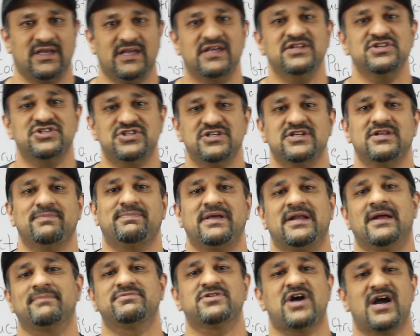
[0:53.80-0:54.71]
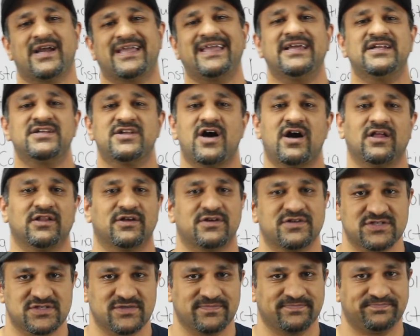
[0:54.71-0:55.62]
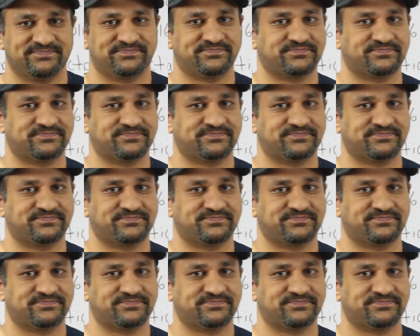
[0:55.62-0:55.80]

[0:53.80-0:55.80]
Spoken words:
in GDP, and I'm talking in dollars.